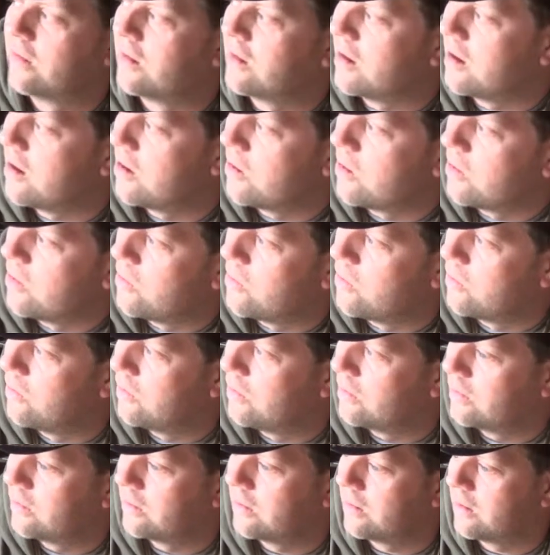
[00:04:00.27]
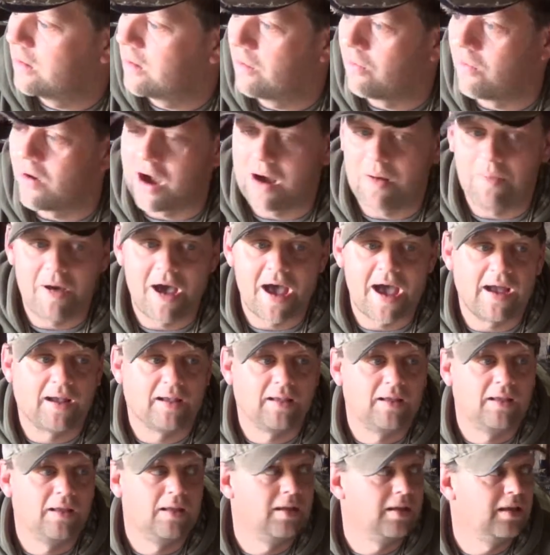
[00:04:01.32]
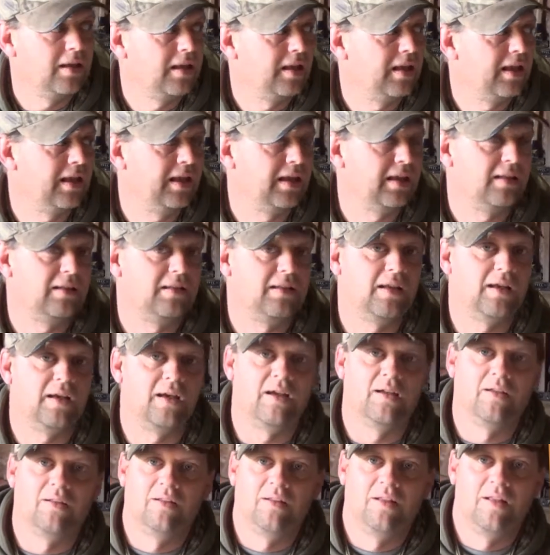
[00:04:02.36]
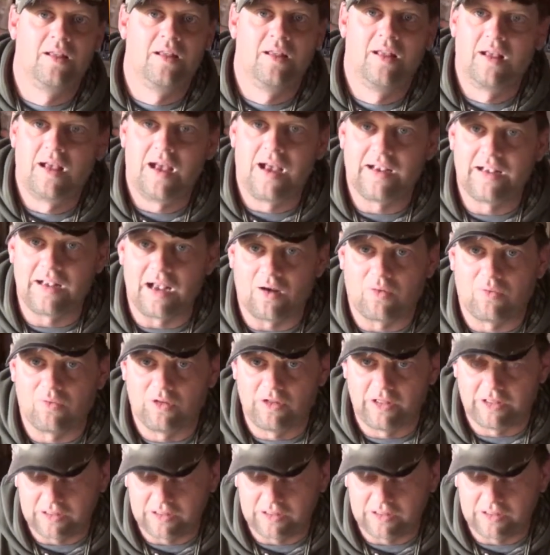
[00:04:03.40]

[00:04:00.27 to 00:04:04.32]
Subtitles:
a while back, and I got really